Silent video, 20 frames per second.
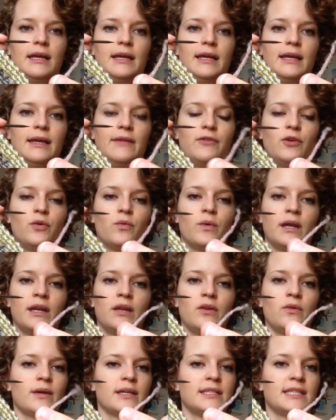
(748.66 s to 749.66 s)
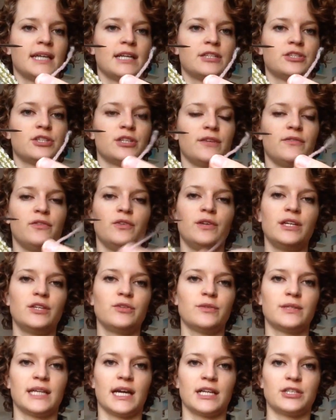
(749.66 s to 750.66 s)
If you need to
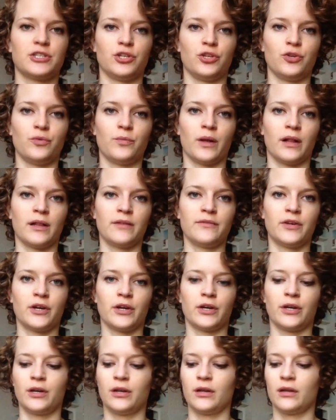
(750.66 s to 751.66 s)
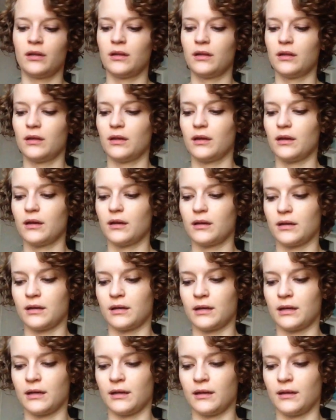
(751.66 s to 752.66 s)
attach a new ball of yarn,
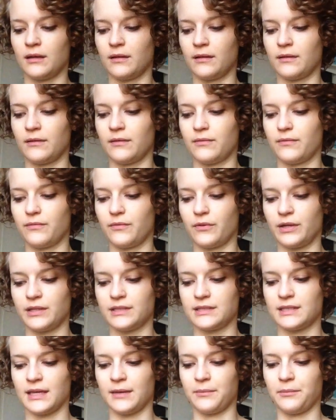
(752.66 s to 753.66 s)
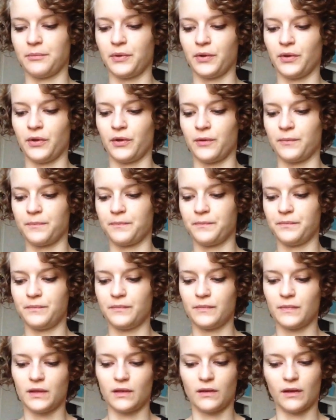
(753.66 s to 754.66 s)
for example,
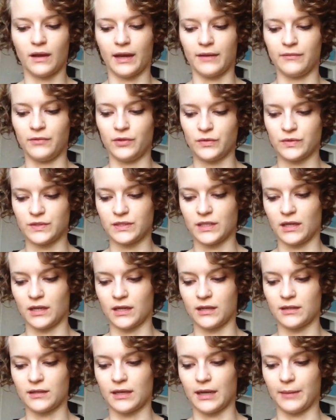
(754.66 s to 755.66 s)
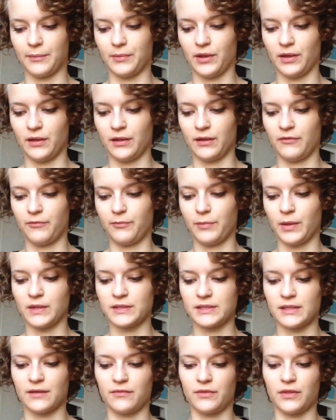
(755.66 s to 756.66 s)
I've used a couple of
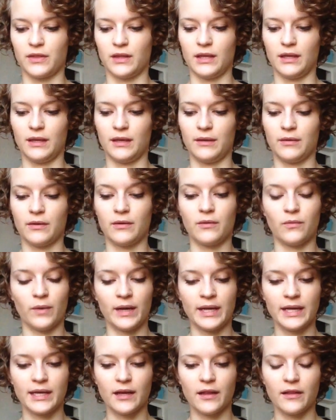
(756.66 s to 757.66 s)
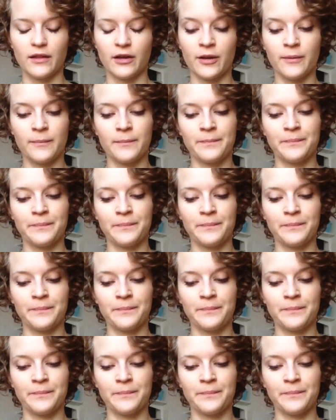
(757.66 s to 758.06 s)
balls of the white color,